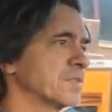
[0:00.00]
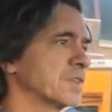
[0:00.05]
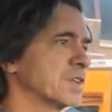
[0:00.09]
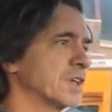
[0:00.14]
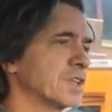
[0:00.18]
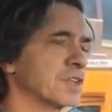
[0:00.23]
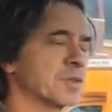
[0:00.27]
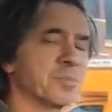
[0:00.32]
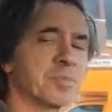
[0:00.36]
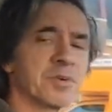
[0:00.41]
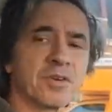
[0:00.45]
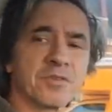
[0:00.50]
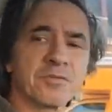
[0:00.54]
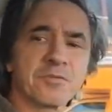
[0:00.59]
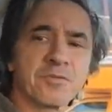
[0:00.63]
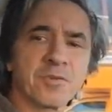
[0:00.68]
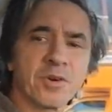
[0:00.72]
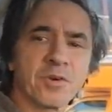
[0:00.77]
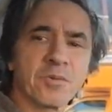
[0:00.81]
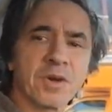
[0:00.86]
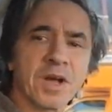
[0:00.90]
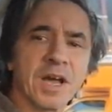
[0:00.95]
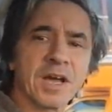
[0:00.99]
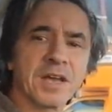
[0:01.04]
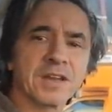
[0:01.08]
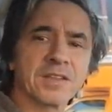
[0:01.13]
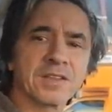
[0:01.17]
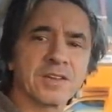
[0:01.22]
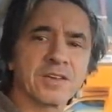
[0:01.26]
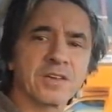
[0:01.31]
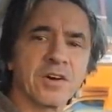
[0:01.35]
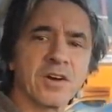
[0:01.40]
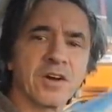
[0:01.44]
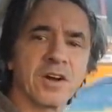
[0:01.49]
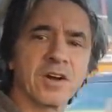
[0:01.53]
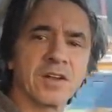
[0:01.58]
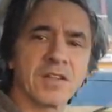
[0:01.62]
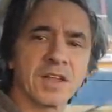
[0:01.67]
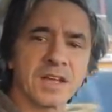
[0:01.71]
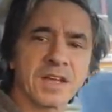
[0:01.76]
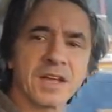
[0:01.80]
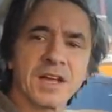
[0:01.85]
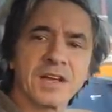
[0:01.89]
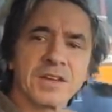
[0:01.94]
Take the bird for a ride in the car
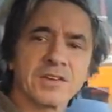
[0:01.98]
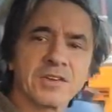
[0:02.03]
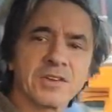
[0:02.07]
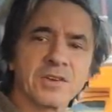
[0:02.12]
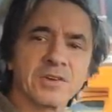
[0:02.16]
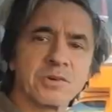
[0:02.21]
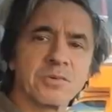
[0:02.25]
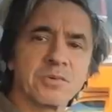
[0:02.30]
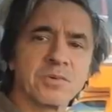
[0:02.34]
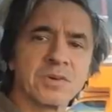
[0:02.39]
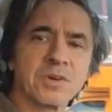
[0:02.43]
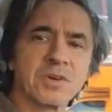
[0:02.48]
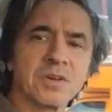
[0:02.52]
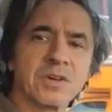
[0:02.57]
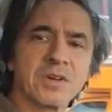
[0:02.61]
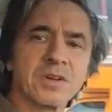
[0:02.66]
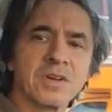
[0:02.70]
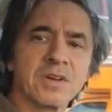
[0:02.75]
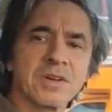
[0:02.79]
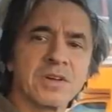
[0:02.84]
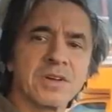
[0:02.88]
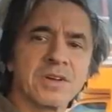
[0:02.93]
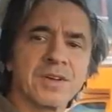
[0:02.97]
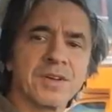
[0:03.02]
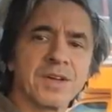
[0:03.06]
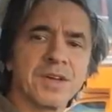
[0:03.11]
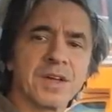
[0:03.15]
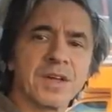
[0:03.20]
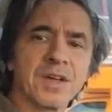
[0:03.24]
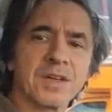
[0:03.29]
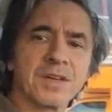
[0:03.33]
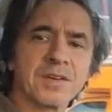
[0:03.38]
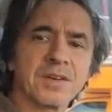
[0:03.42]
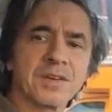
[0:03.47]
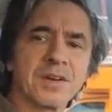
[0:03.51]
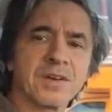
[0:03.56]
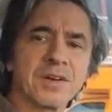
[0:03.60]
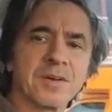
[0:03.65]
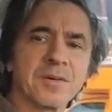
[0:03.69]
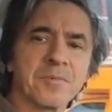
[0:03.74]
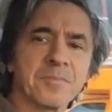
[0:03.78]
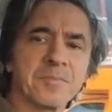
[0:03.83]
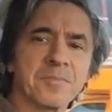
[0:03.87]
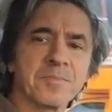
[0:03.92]
like I do.
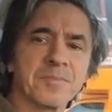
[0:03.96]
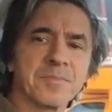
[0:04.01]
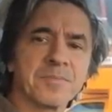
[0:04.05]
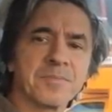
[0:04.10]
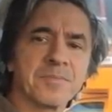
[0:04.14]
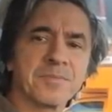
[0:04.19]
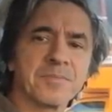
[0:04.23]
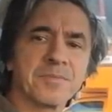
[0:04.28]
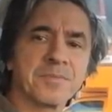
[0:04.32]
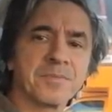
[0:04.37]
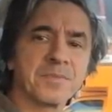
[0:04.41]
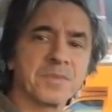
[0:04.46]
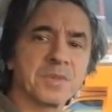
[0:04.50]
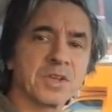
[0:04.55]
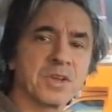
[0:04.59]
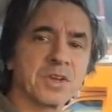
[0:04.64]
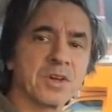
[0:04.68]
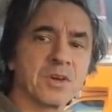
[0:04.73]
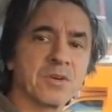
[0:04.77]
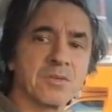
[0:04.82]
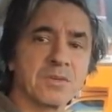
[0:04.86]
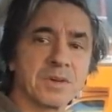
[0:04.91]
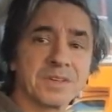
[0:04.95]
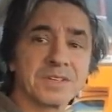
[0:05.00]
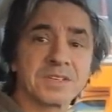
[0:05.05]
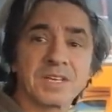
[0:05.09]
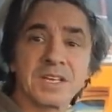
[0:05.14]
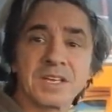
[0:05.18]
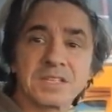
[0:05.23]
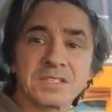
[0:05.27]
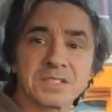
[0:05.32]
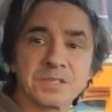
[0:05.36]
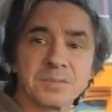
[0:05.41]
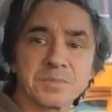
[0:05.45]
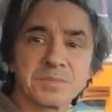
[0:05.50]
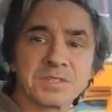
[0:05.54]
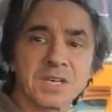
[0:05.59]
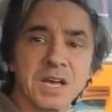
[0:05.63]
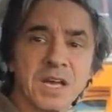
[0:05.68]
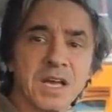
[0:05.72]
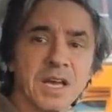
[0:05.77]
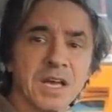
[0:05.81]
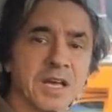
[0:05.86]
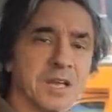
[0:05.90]
And, you know, it takes some
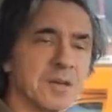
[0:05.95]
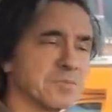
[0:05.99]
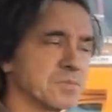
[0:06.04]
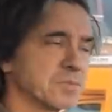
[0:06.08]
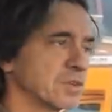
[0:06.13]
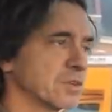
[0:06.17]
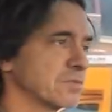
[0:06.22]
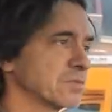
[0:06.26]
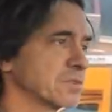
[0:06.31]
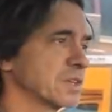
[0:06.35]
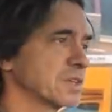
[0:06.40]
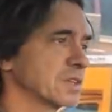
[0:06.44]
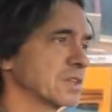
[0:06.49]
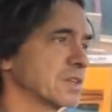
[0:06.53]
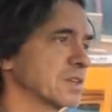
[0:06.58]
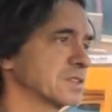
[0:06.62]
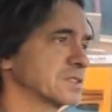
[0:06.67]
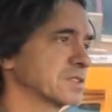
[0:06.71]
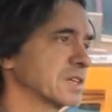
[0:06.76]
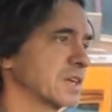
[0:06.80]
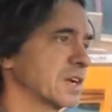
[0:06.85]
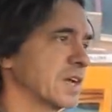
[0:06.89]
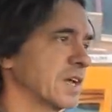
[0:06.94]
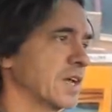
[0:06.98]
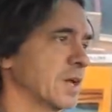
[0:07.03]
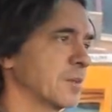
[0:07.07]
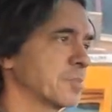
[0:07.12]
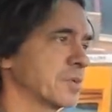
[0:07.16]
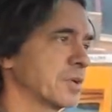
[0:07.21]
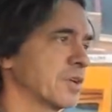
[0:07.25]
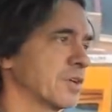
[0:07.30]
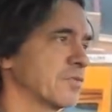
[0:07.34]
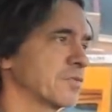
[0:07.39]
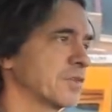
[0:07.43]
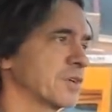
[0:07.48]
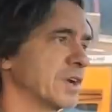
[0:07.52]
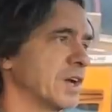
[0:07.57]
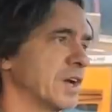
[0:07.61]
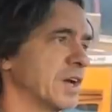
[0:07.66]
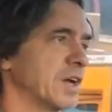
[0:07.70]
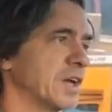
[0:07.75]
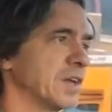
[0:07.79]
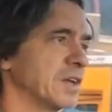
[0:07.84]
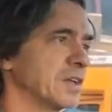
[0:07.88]
time. Don't think that it's going to happen
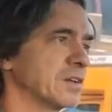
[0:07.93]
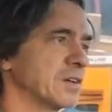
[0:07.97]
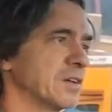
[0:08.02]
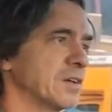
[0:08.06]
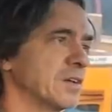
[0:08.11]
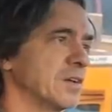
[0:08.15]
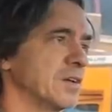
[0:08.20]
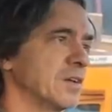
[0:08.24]
overnight.